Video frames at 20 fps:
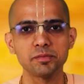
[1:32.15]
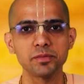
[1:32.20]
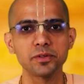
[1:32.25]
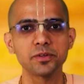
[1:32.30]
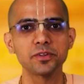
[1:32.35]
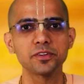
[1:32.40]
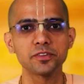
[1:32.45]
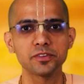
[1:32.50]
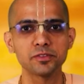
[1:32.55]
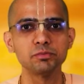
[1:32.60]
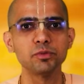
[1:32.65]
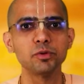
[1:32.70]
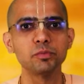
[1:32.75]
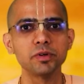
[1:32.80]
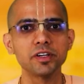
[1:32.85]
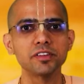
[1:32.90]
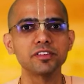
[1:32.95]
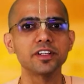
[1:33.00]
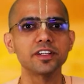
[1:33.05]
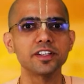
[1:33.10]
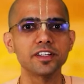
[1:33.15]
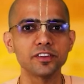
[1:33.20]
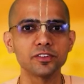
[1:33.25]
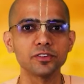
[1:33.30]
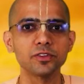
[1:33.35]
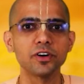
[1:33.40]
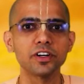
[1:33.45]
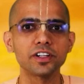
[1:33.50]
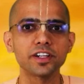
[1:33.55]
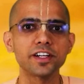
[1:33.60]
because Mumbai city
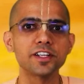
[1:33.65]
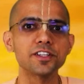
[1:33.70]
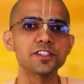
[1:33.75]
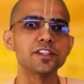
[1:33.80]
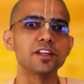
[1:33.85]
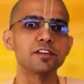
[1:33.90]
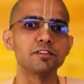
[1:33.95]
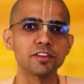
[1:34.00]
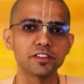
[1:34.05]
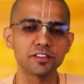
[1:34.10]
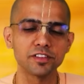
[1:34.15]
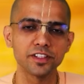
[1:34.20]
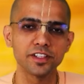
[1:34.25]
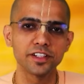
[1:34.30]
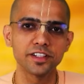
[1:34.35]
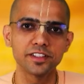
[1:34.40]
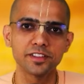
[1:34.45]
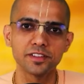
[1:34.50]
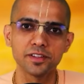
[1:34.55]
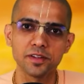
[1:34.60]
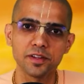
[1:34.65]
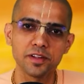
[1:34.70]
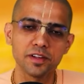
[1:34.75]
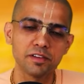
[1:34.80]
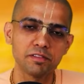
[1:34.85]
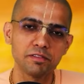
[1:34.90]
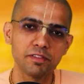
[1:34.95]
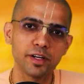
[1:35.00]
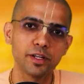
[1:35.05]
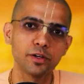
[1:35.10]
has got additional facility,
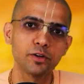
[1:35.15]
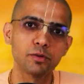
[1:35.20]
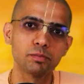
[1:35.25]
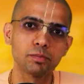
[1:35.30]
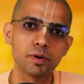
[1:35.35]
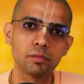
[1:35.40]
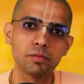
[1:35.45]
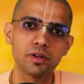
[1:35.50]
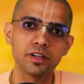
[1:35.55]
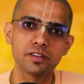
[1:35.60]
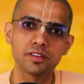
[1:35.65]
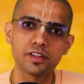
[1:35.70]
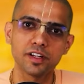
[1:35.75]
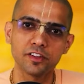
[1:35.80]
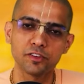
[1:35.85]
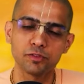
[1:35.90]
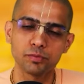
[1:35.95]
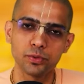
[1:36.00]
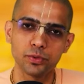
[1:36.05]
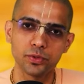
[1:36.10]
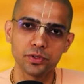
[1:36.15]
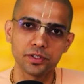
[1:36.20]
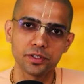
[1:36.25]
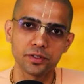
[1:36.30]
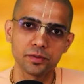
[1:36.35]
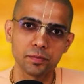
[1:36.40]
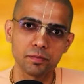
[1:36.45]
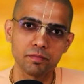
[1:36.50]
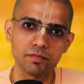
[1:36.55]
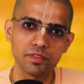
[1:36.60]
very good public transport,